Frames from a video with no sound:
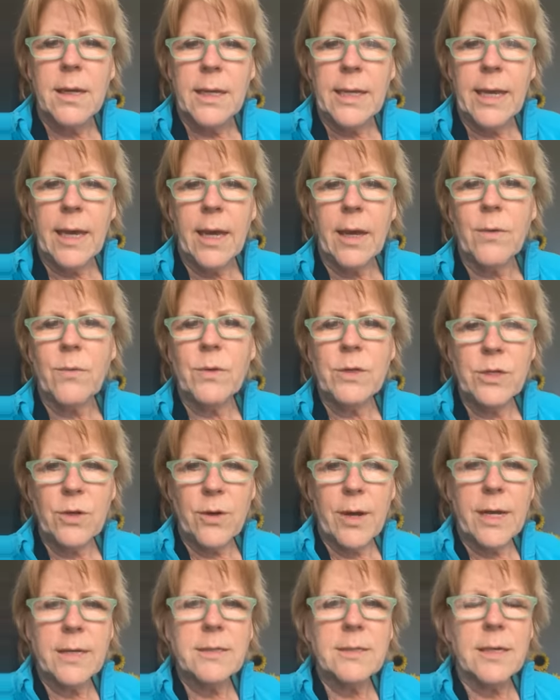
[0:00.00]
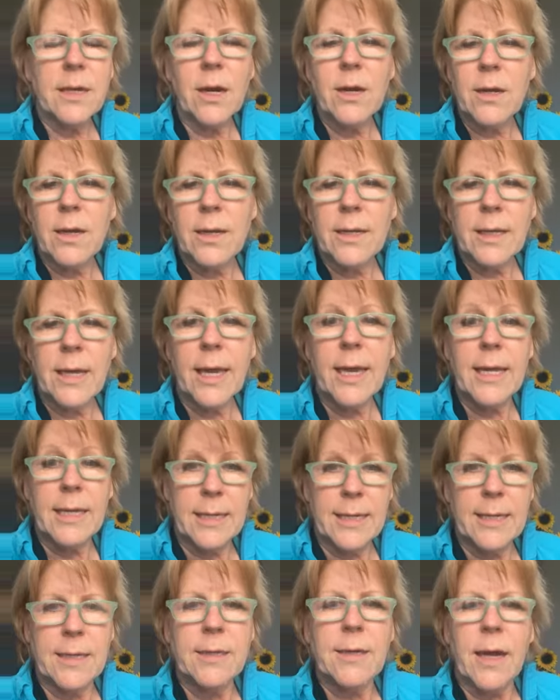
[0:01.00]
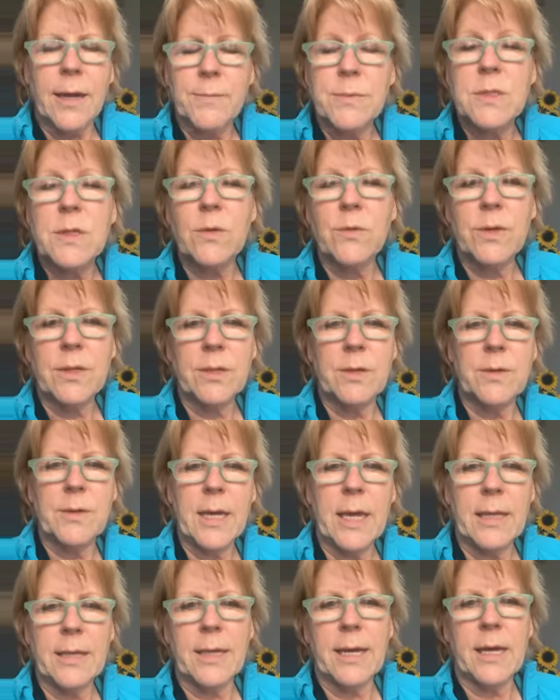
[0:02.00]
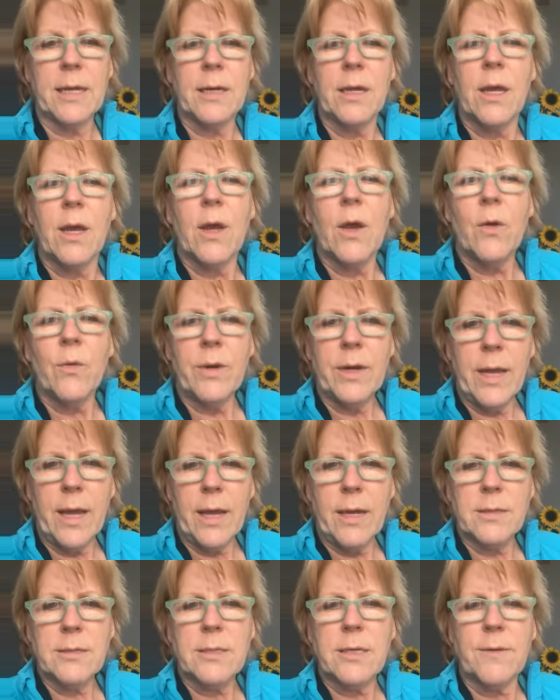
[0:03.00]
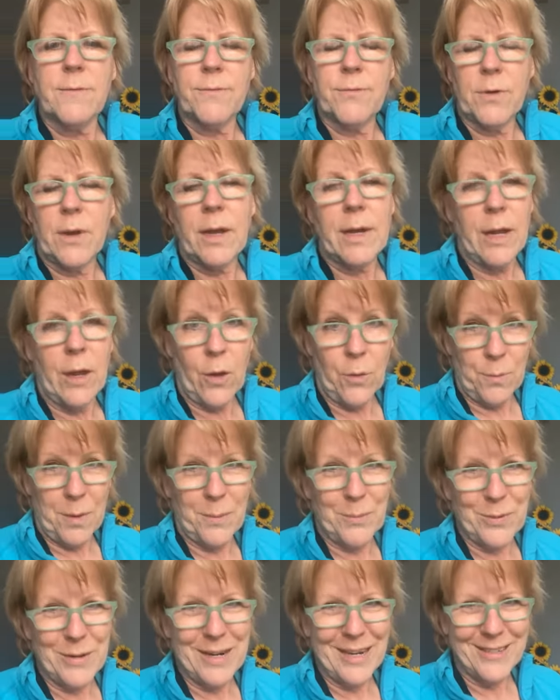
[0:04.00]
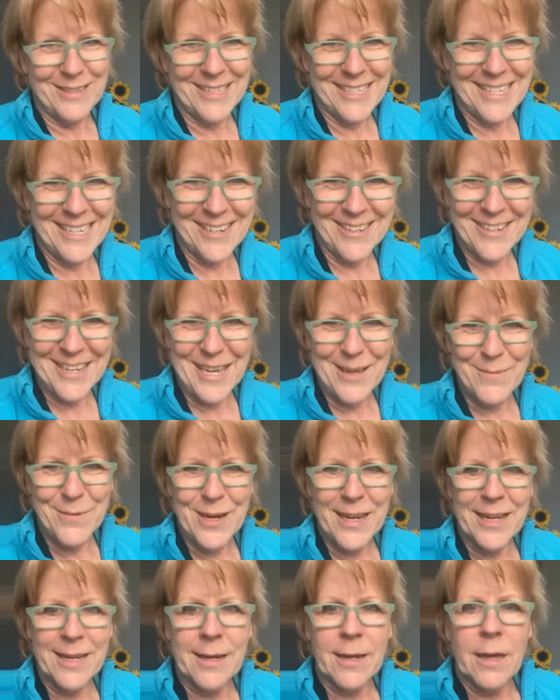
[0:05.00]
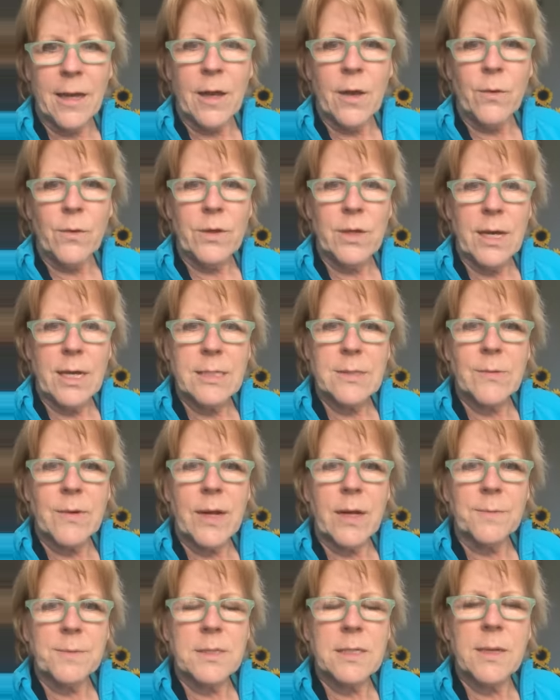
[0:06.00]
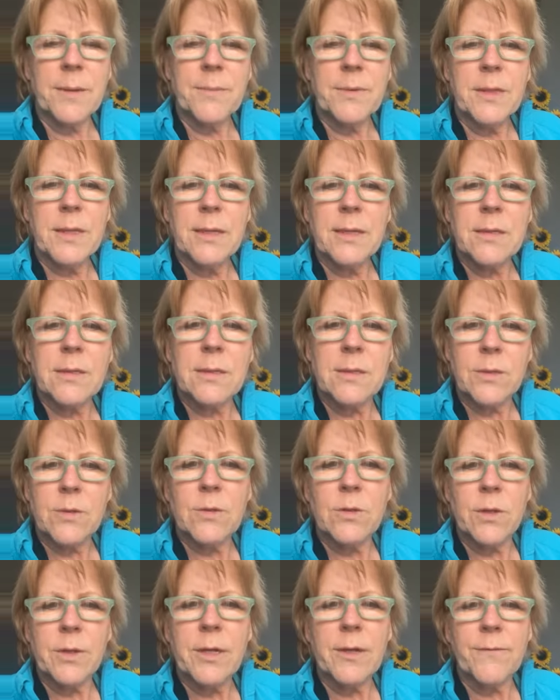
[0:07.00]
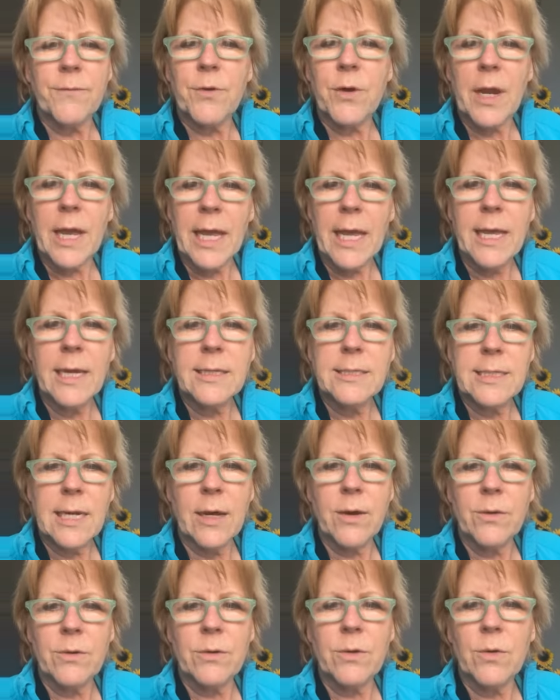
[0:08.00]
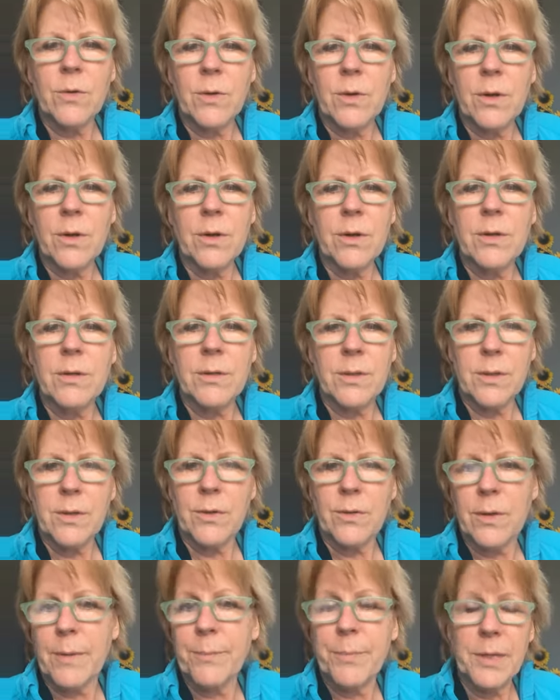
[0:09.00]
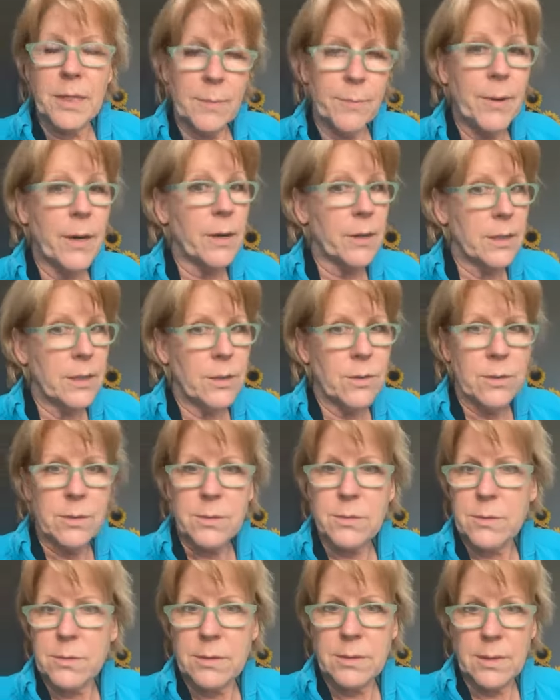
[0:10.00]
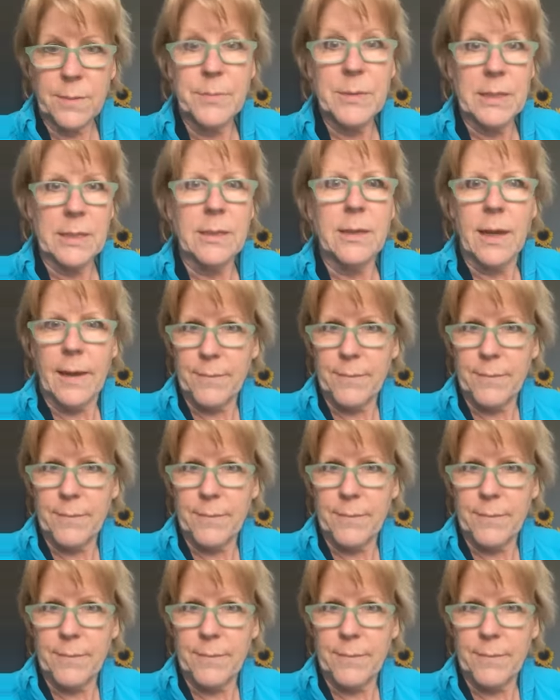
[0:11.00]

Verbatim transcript: Yeah, when you're asked, Kaylee, I'm so with you, Kaylee Ann. When I asking for, and I hope I'm pronouncing your name right, when you ask for help, some think you're looking for a handout or you know a pity party or something.